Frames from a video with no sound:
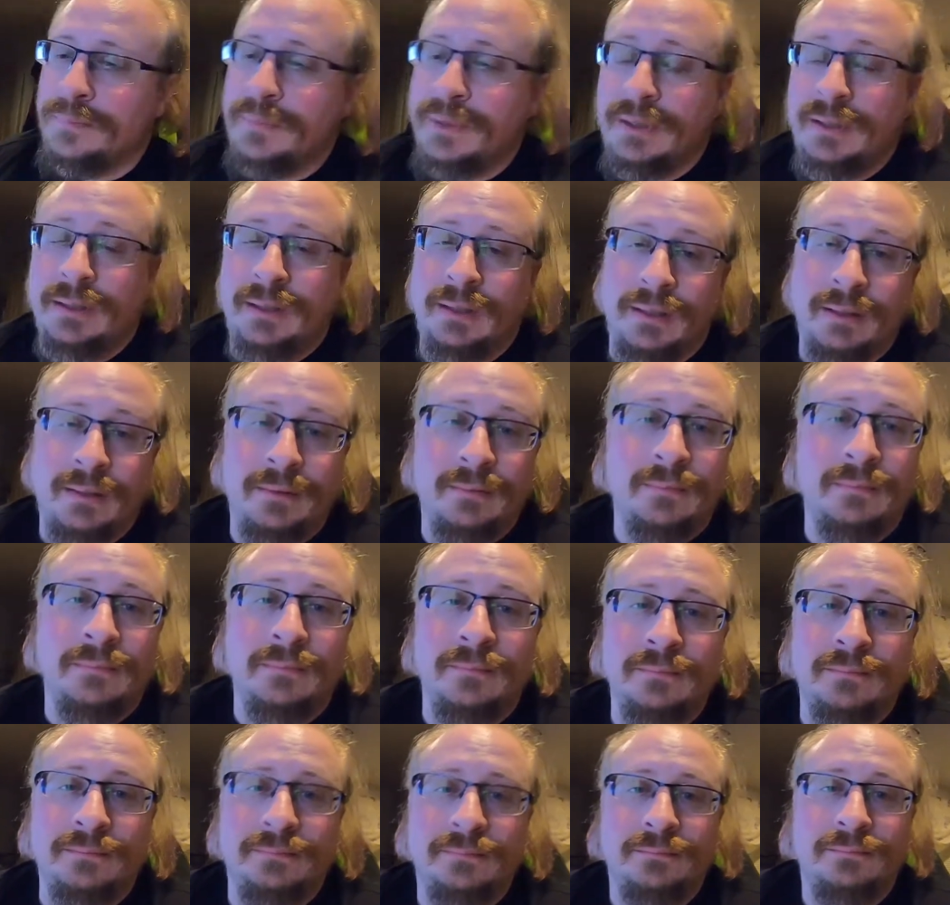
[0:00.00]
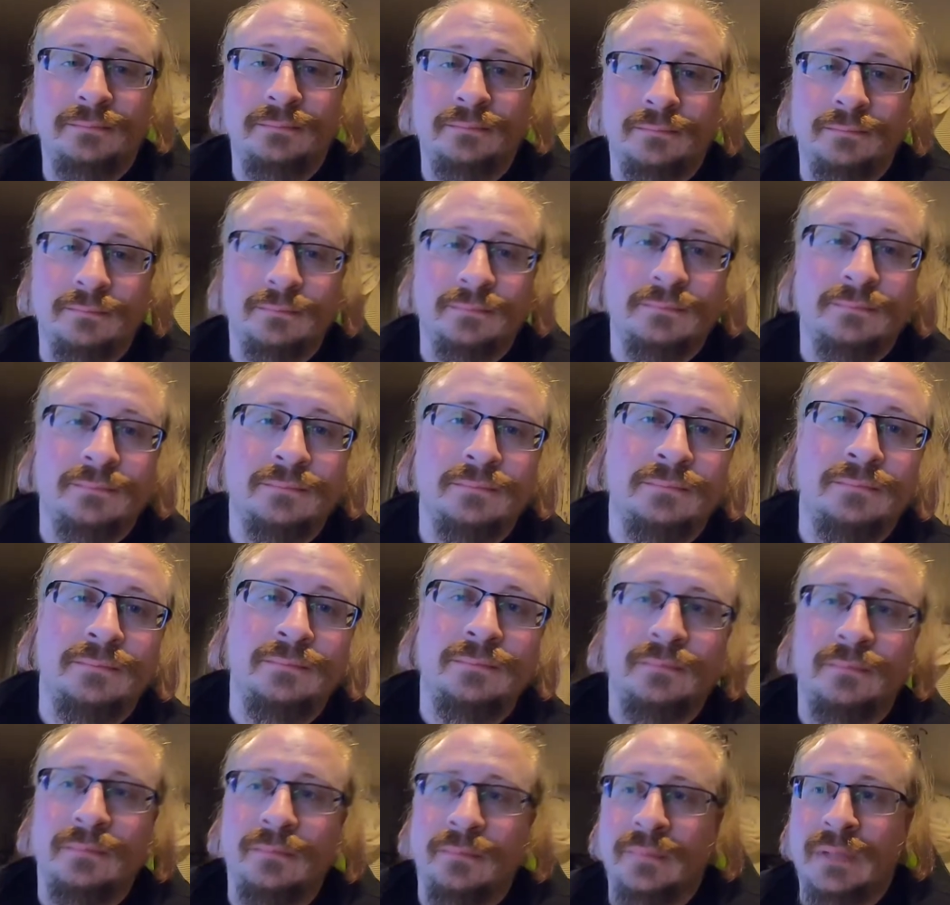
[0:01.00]
And
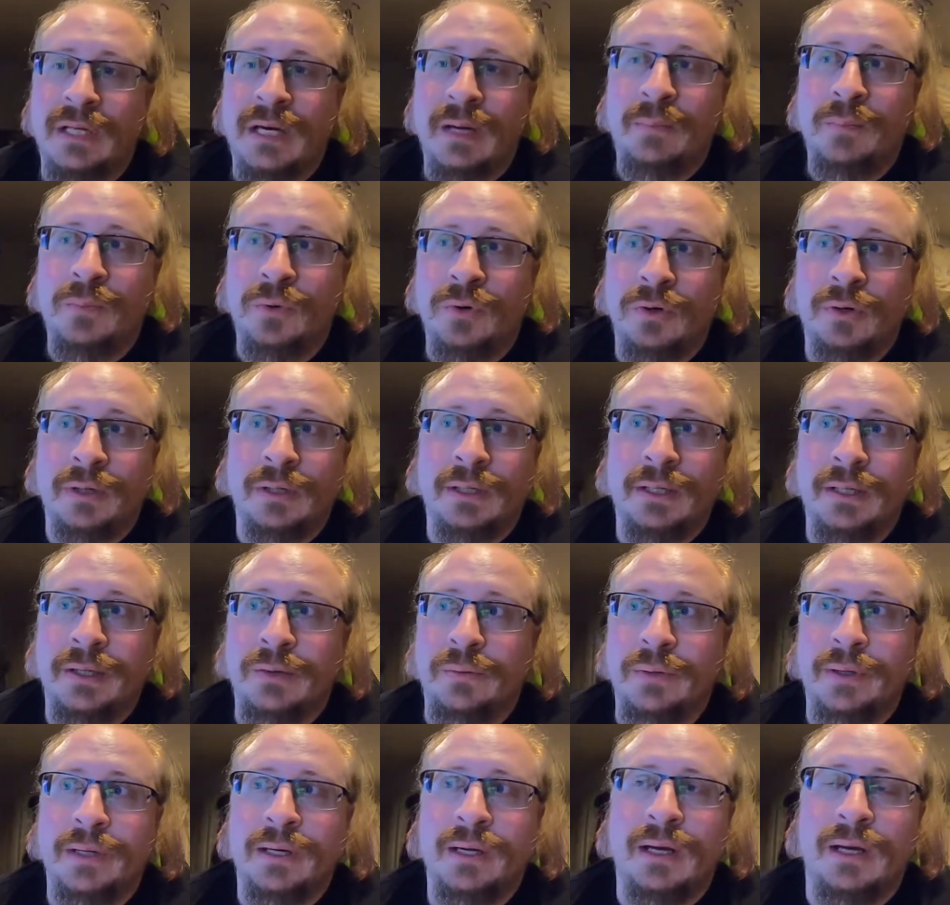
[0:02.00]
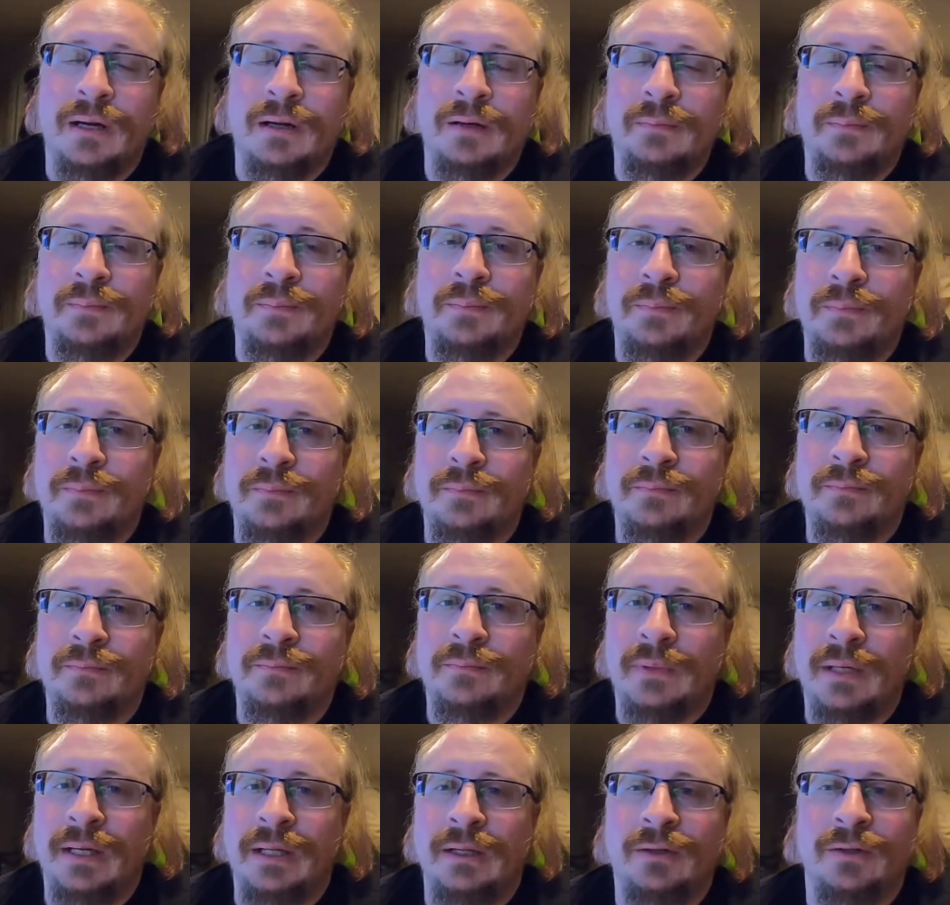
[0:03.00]
that morning we got up
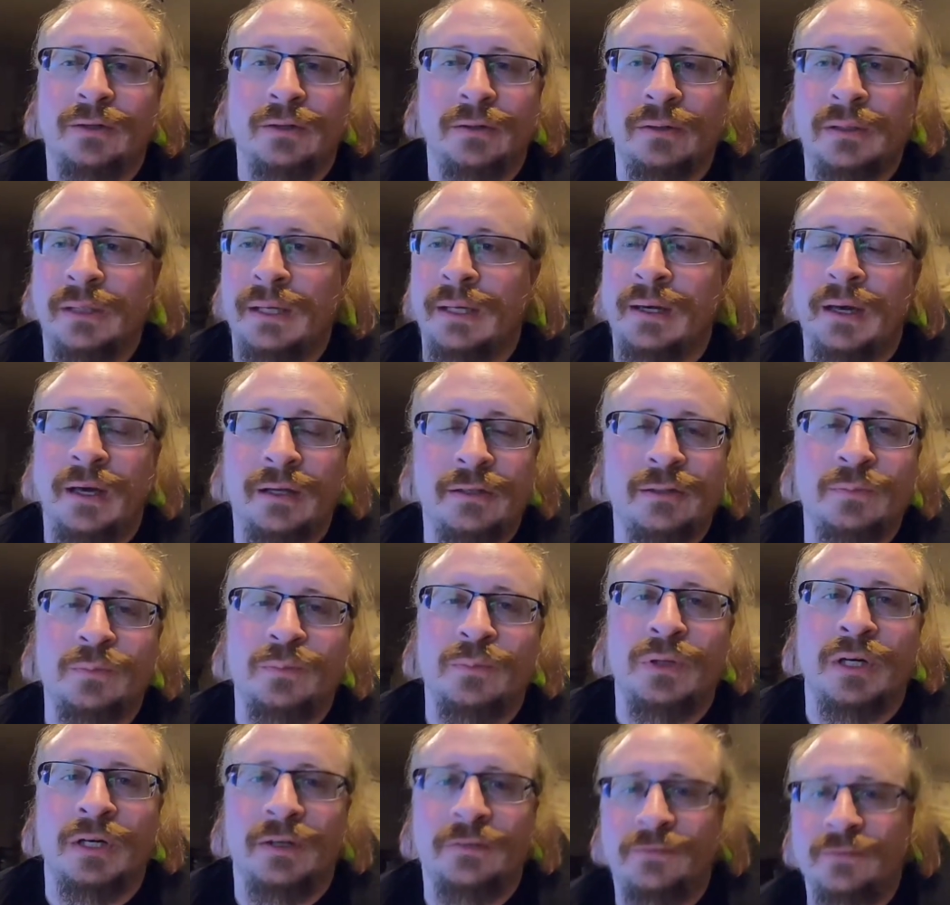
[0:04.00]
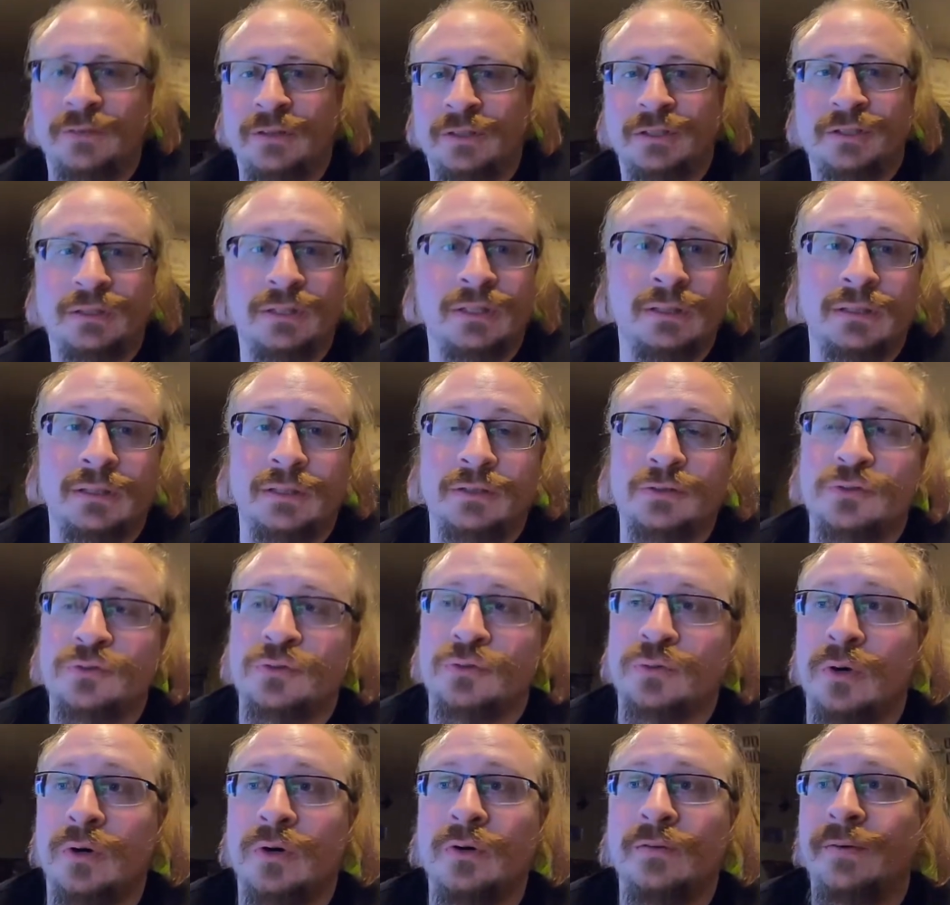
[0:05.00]
hell early, got some breakfast, and then
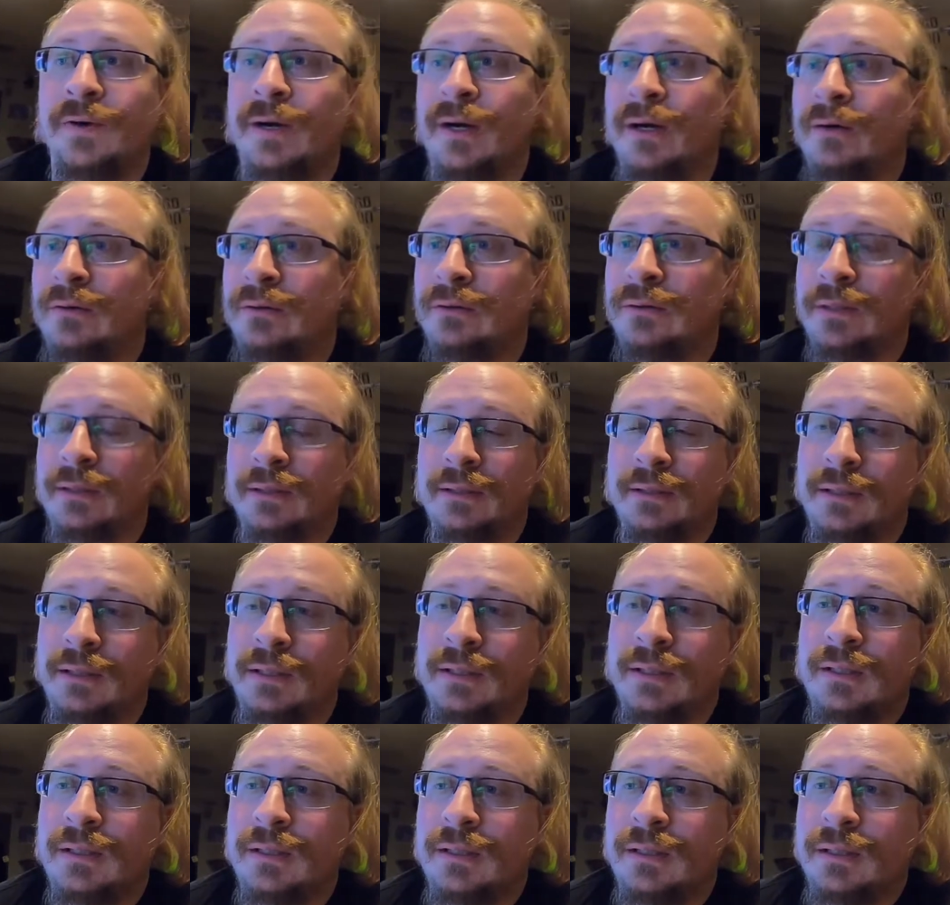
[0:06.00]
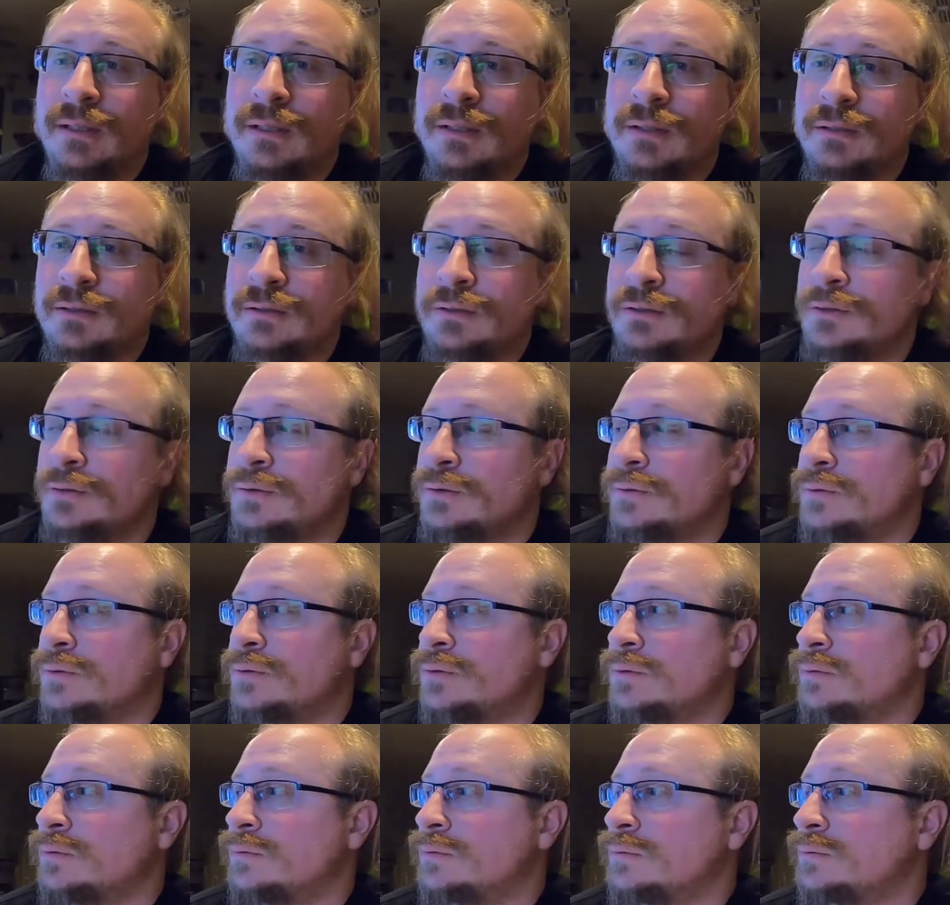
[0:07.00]
drove out
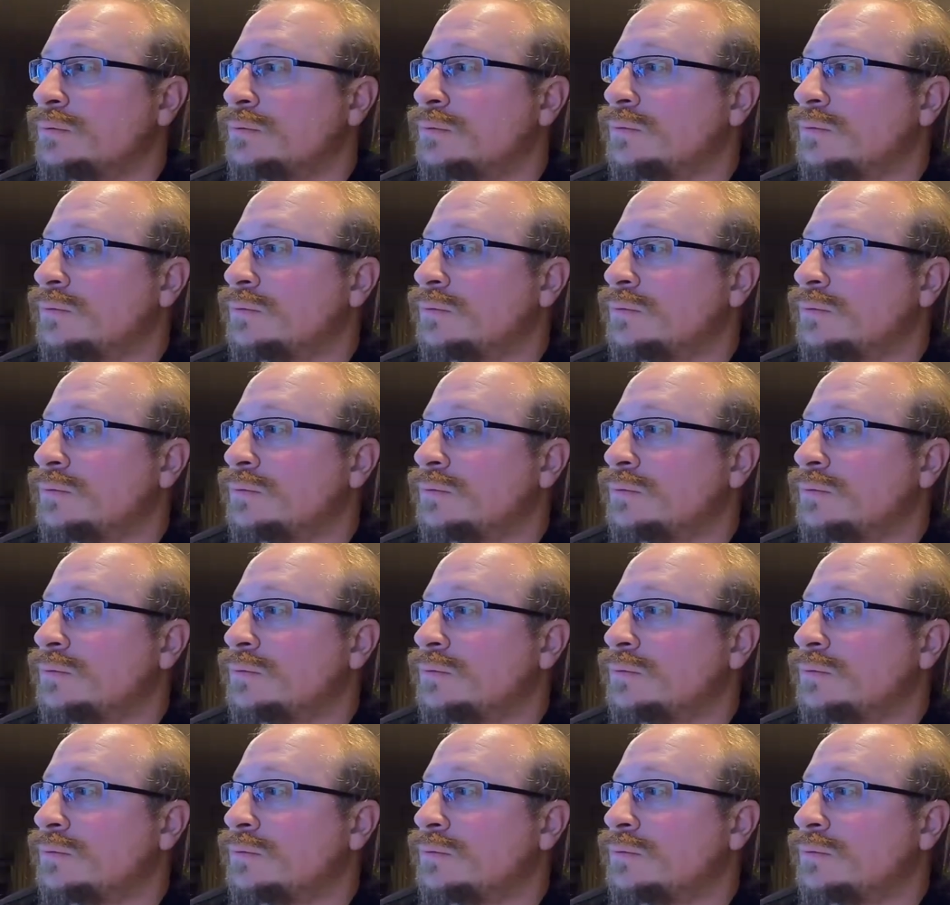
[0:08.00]
to,